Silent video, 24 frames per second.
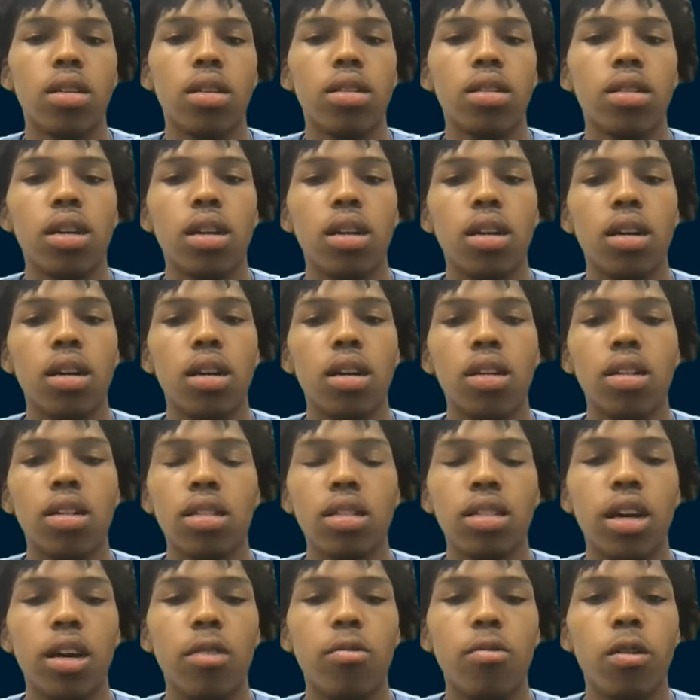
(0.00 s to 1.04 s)
that it's
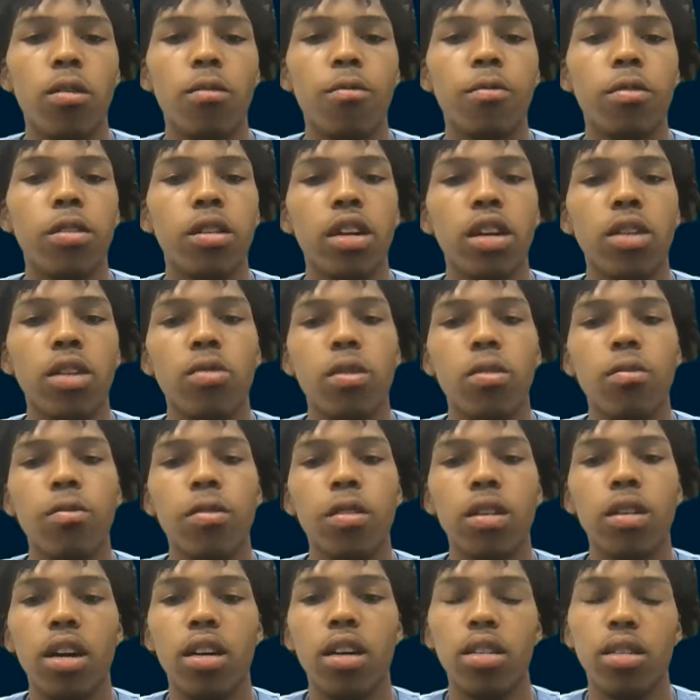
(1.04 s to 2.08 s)
not one foot in, one
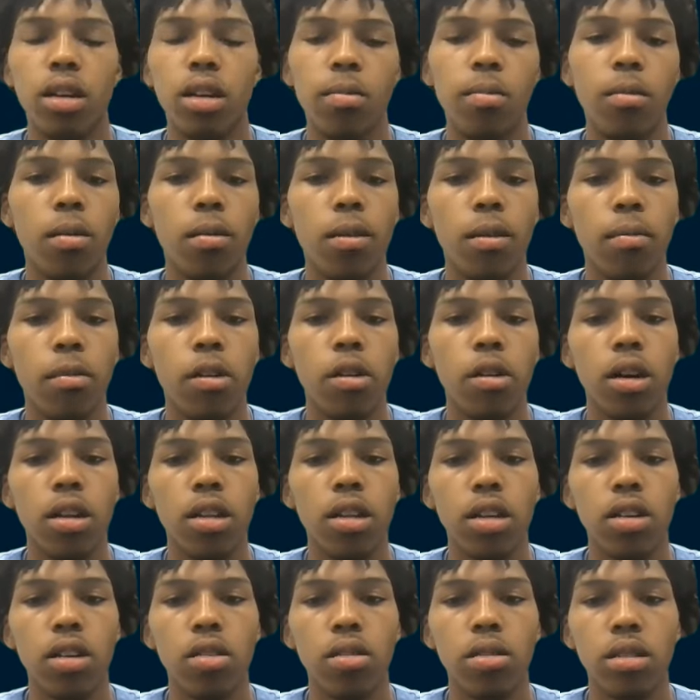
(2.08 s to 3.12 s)
foot out. I'm all
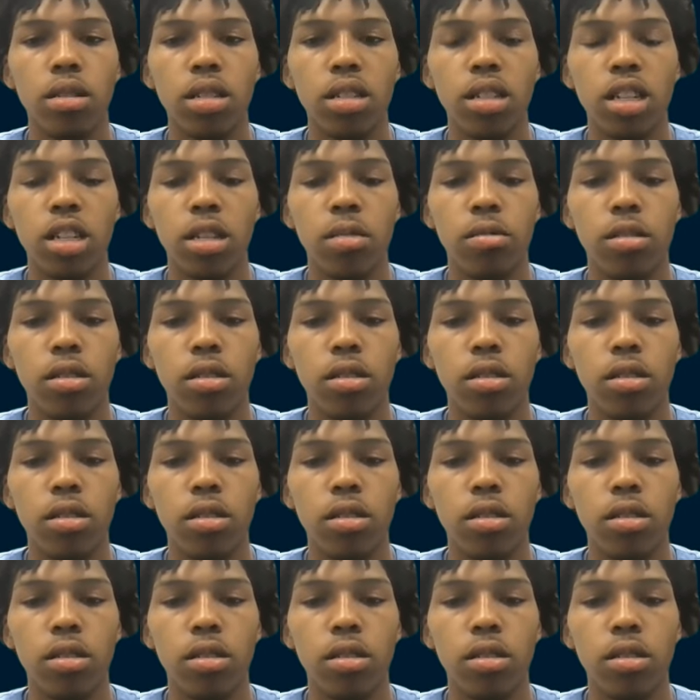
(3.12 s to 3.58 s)
in on this team.